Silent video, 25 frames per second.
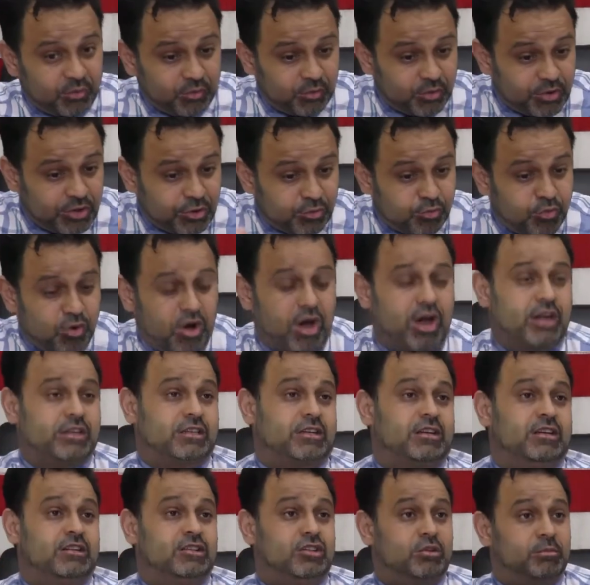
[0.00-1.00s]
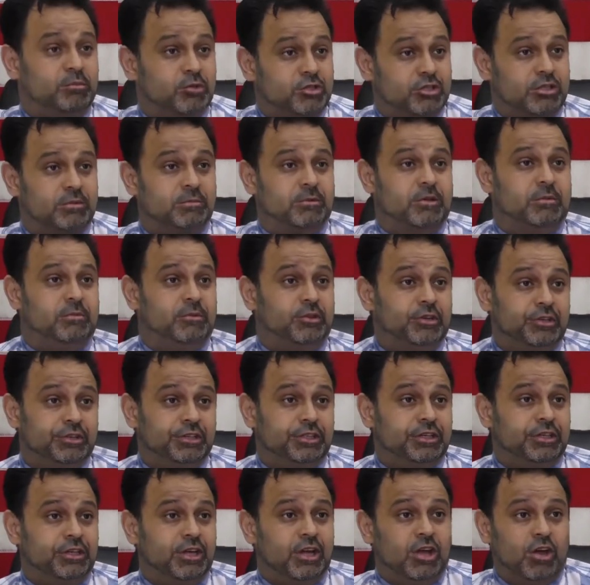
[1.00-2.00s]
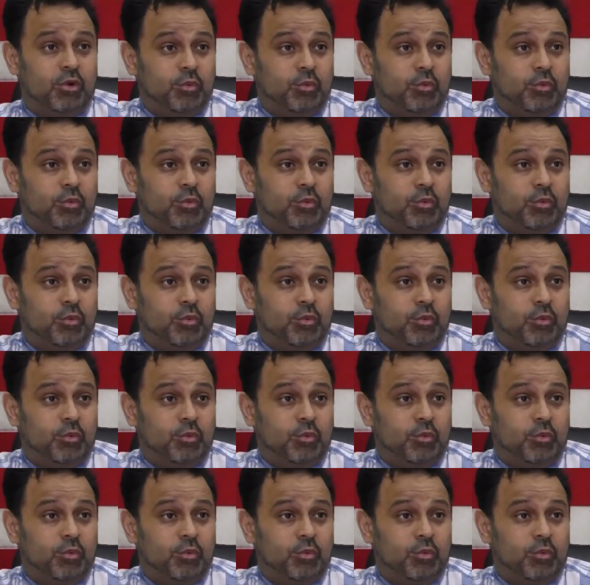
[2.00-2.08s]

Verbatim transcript: we want the Muslim community.